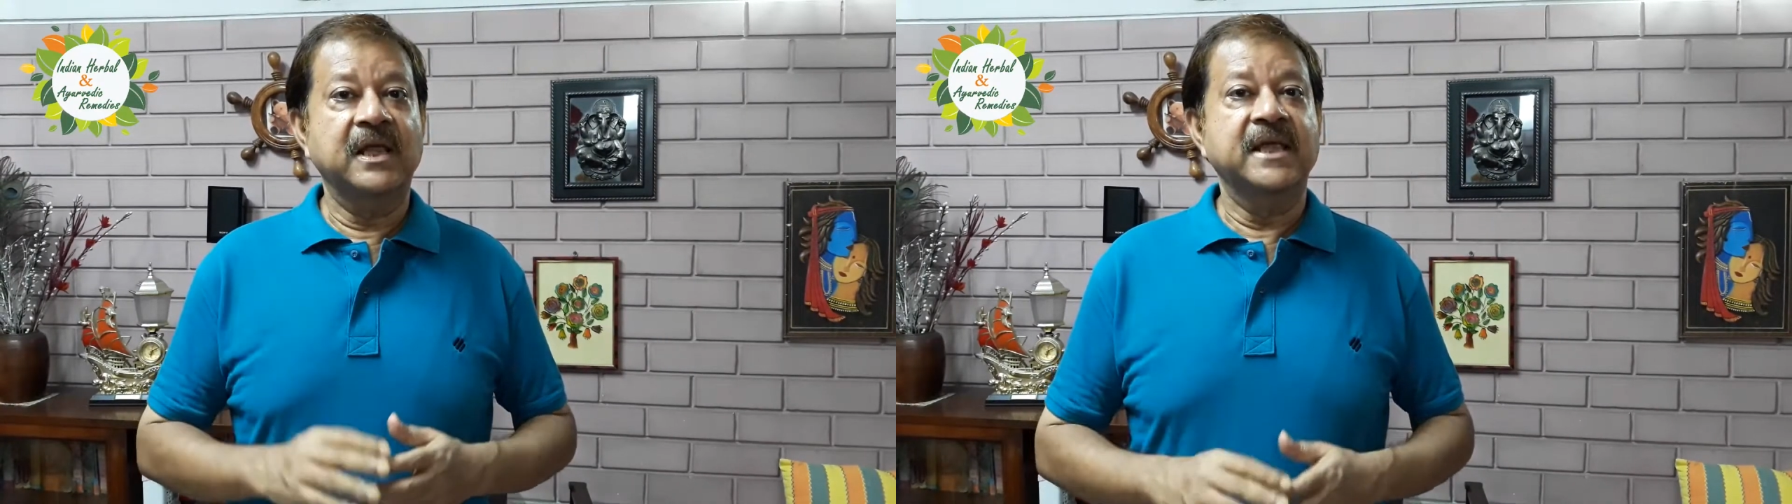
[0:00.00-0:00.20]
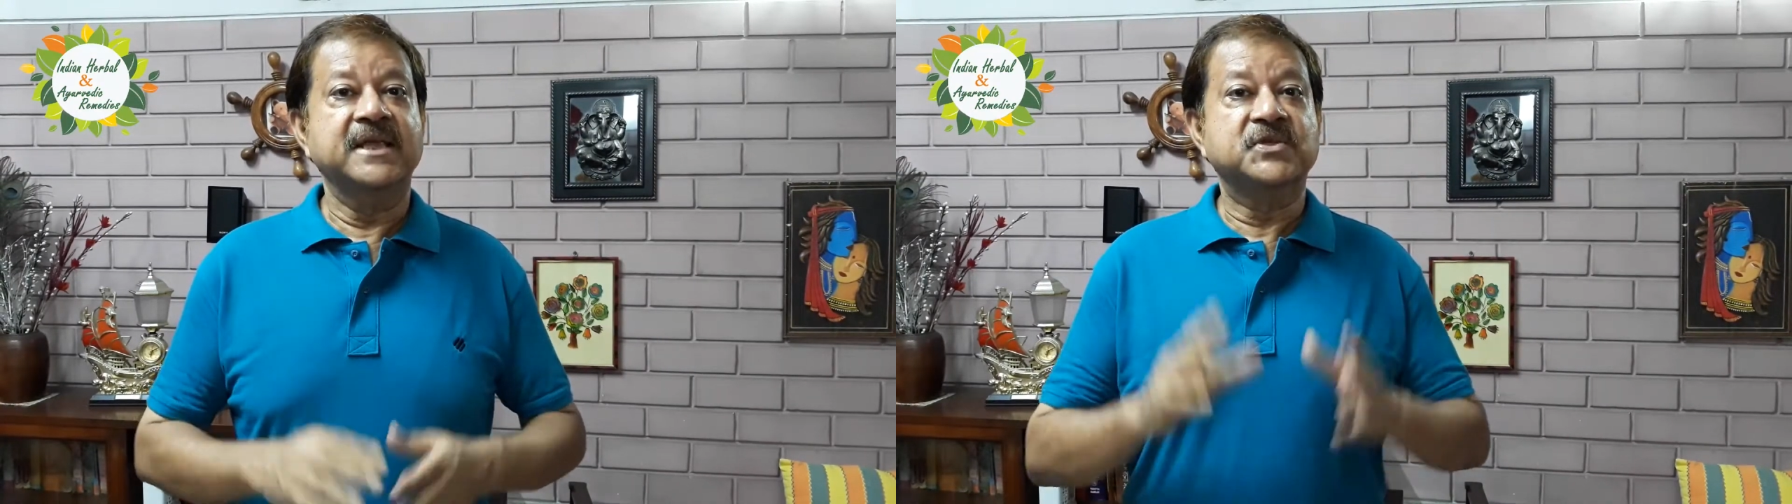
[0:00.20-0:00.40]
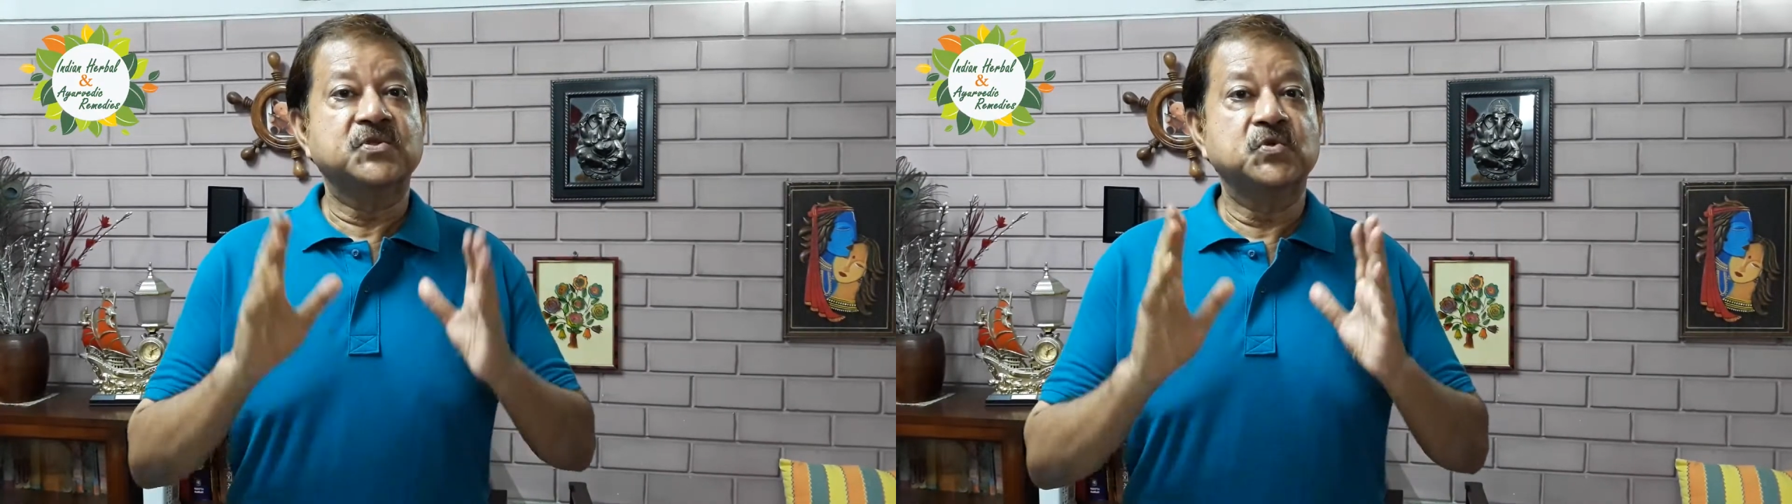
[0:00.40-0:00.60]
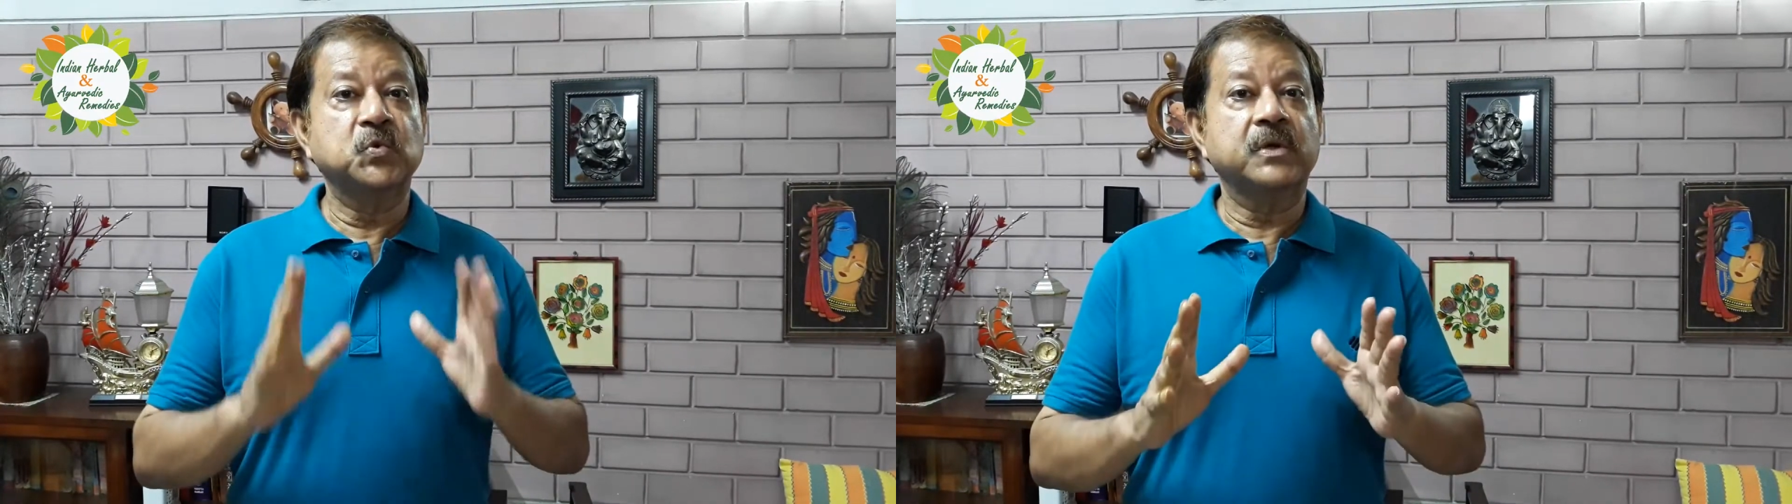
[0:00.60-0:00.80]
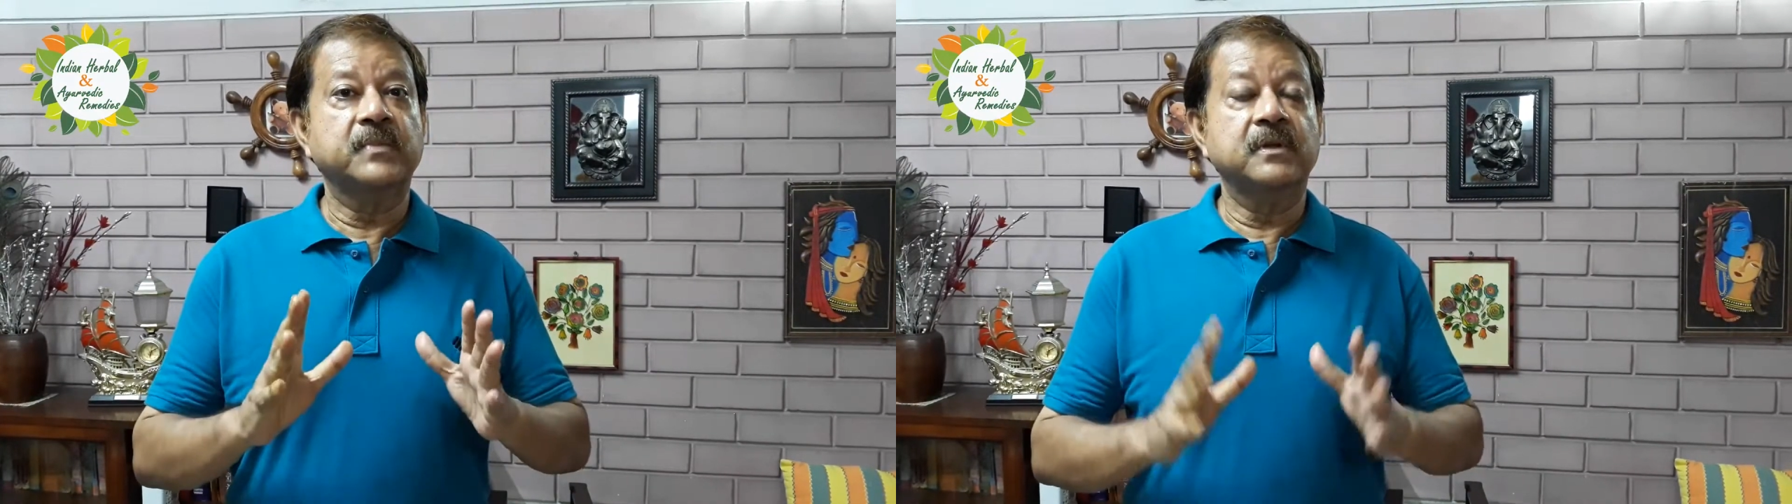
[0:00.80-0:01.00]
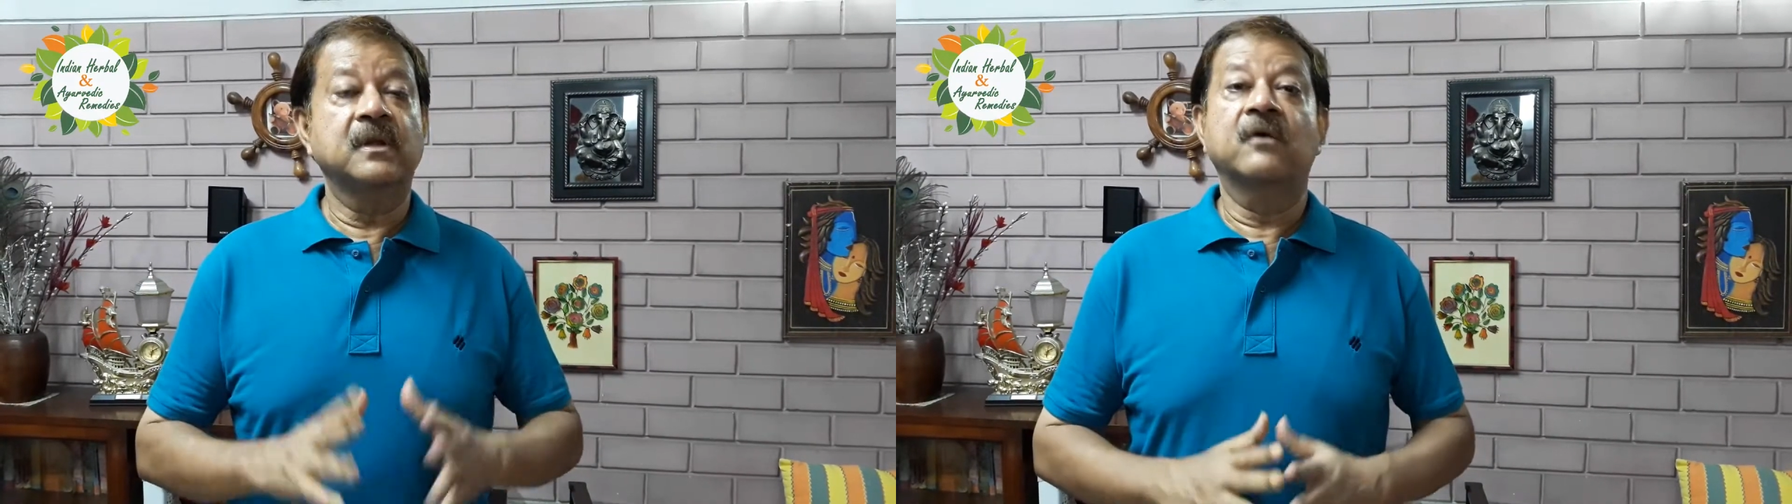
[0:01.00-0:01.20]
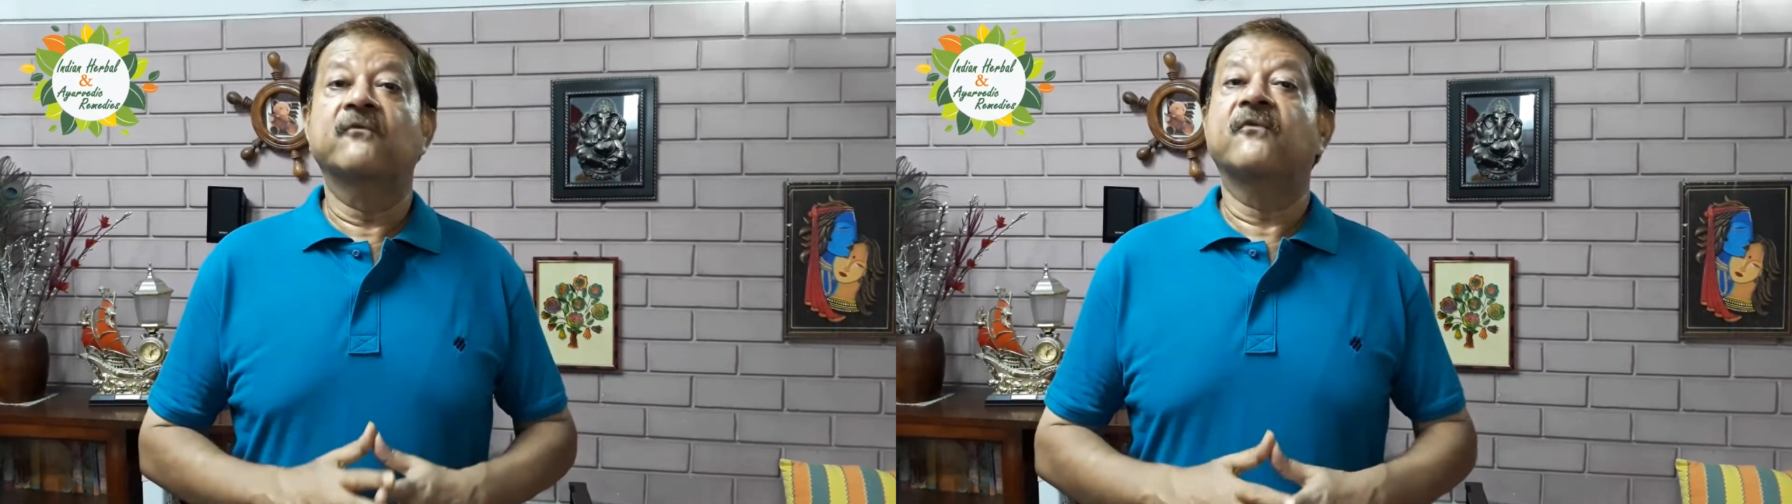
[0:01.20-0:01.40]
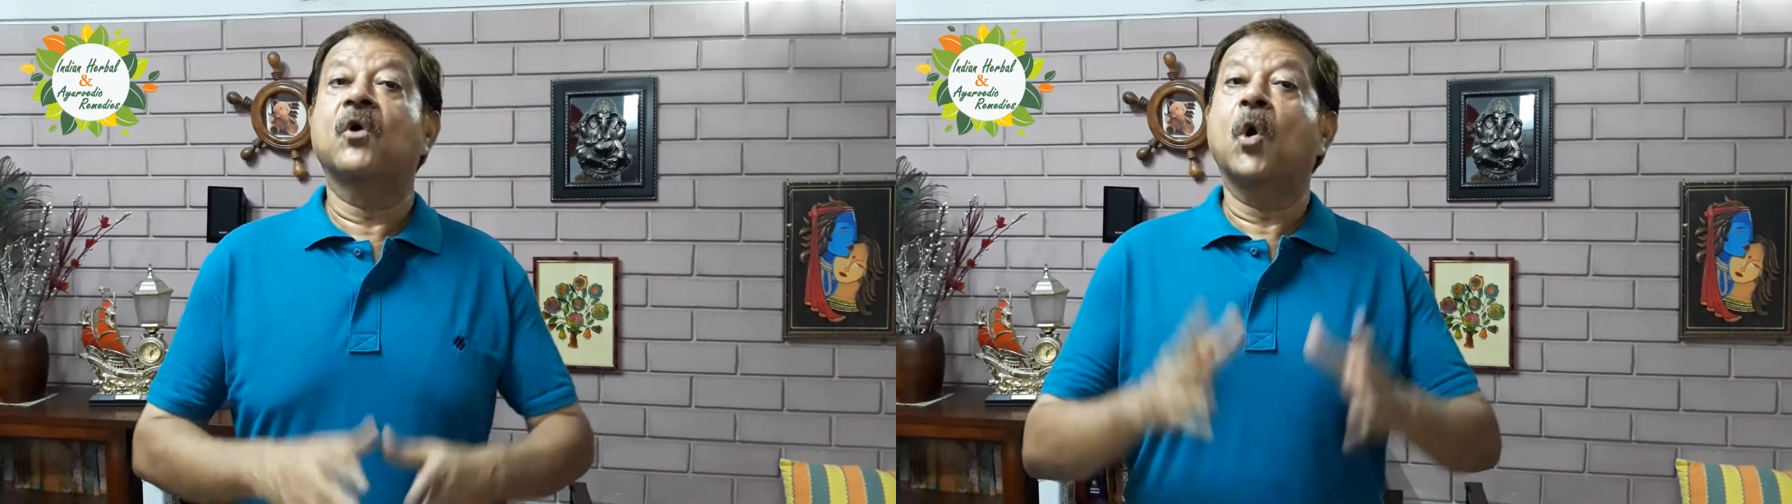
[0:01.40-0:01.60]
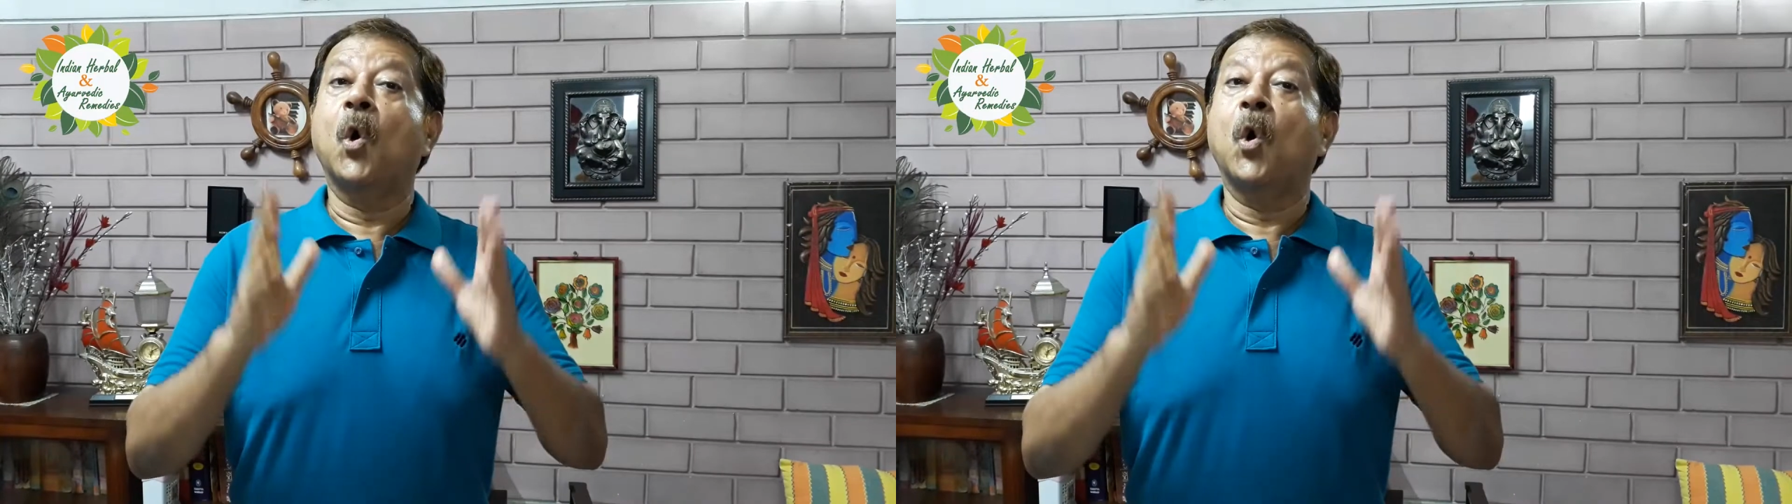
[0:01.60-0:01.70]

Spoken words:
is suitable for